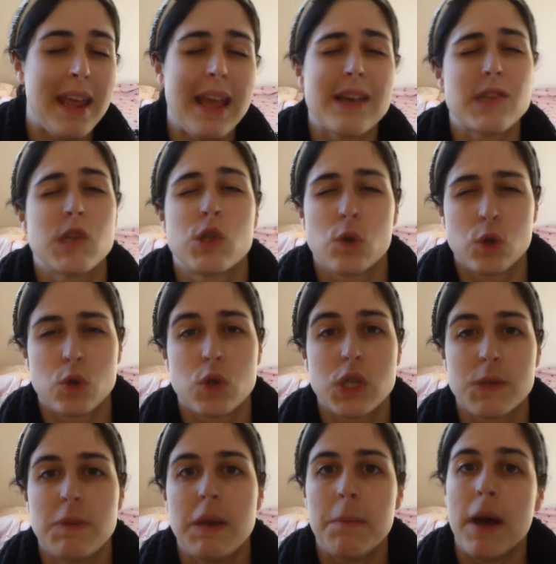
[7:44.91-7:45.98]
Yes, it's sorcery
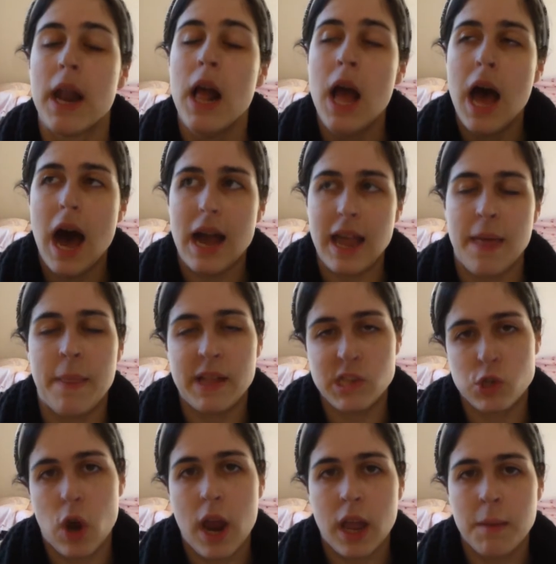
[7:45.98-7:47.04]
speed, but again, that
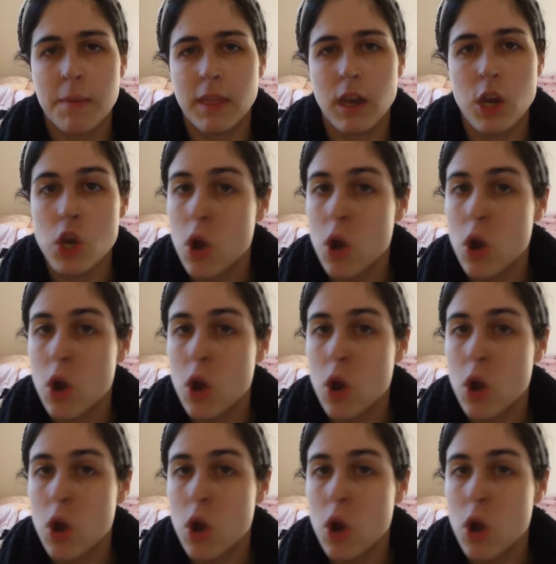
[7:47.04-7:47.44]
scrying ability,